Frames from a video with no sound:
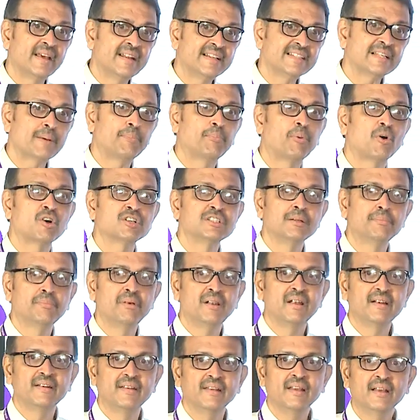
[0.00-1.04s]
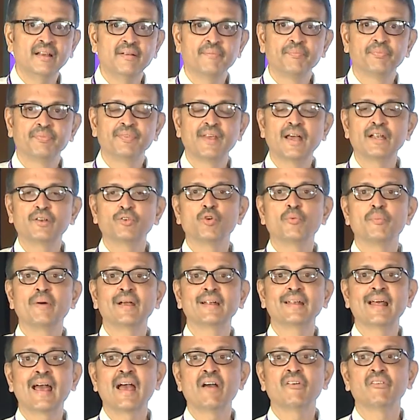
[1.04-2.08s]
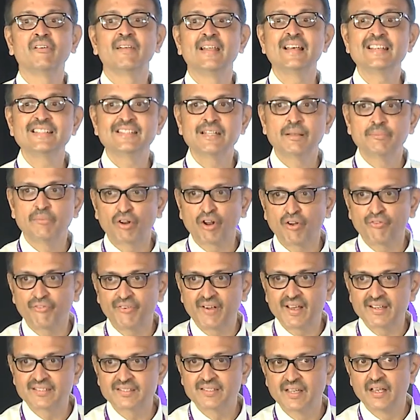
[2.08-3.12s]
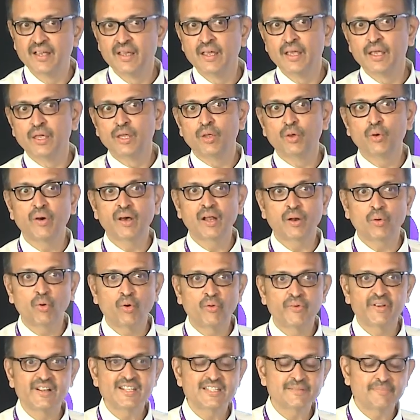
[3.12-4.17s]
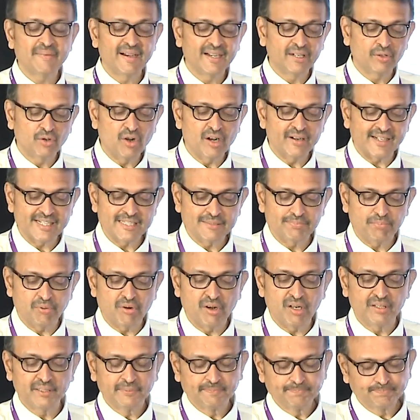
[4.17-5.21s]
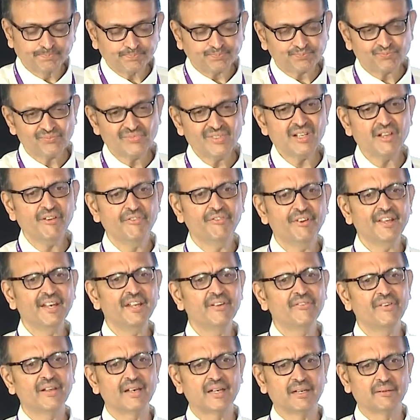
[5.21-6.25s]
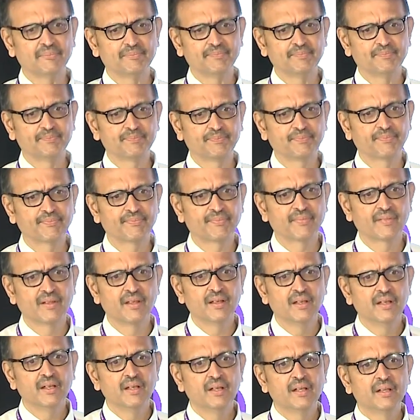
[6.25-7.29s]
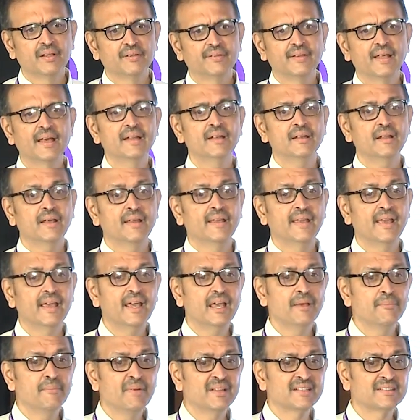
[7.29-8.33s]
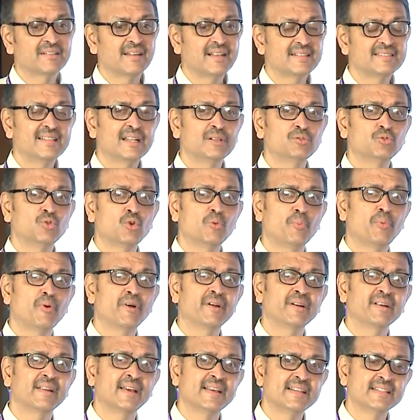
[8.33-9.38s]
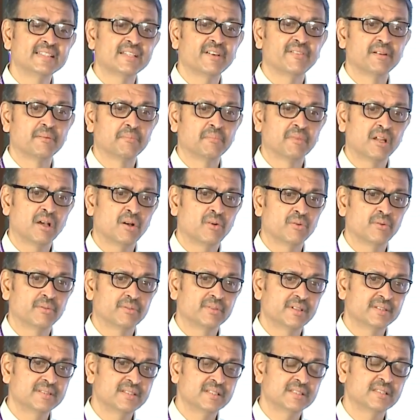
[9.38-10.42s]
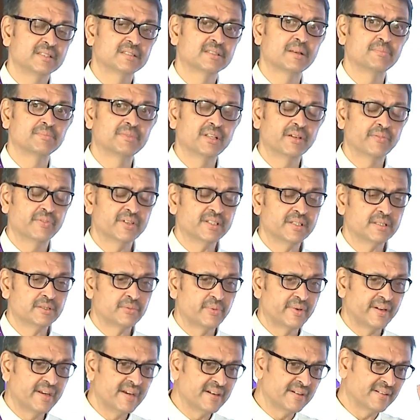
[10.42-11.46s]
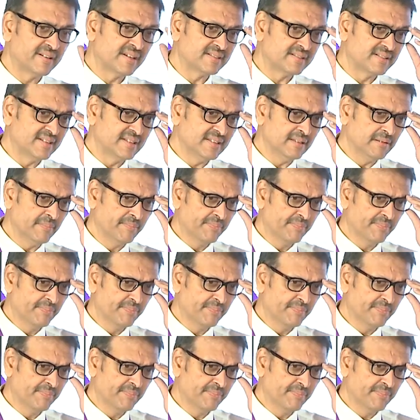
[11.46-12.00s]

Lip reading: is a possibility that you might have less number of eggs, your ovaries might not respond very well. Then AMH less than 2.97. Now, this is something which is very interesting,